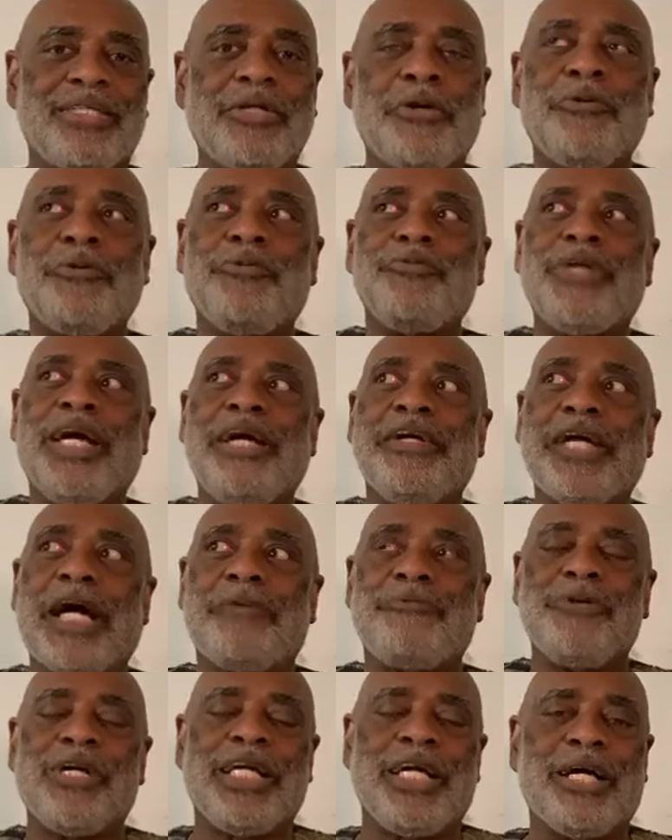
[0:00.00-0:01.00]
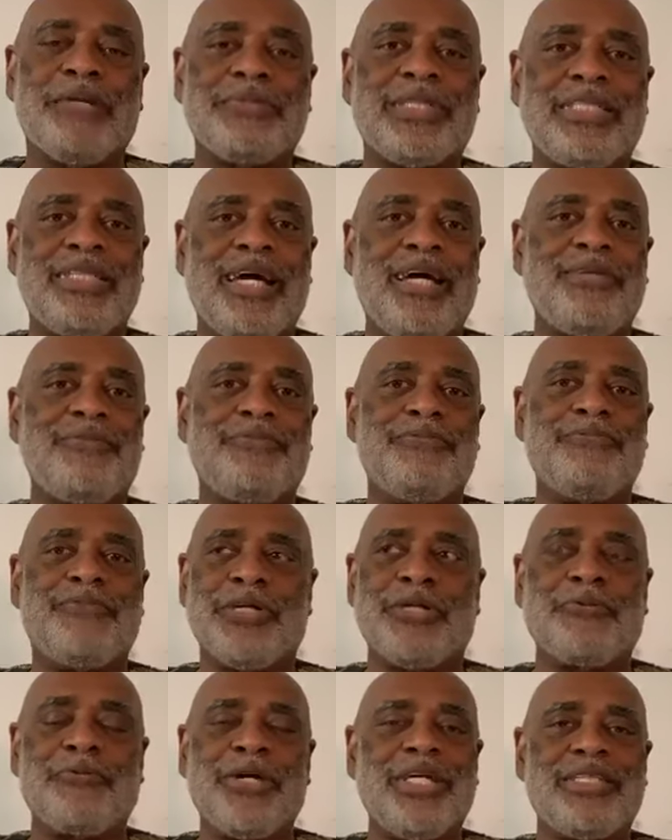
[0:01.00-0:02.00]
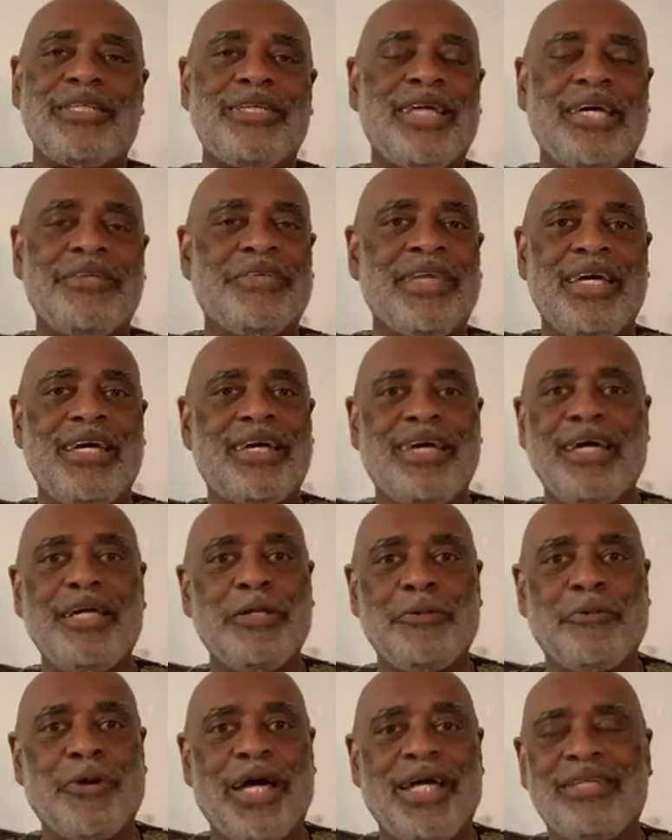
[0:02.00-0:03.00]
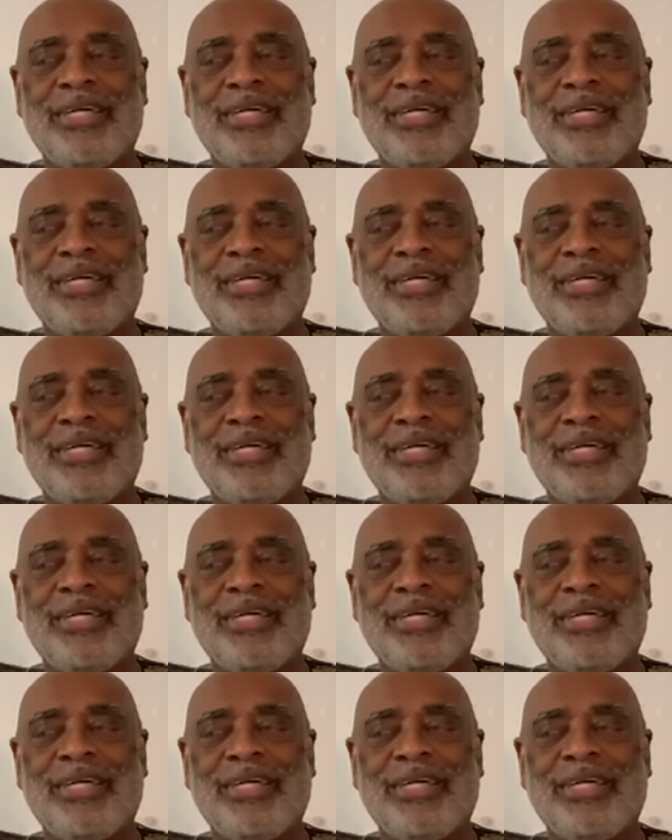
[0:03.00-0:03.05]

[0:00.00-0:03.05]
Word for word: So they're not really upset for the reason they think anyway.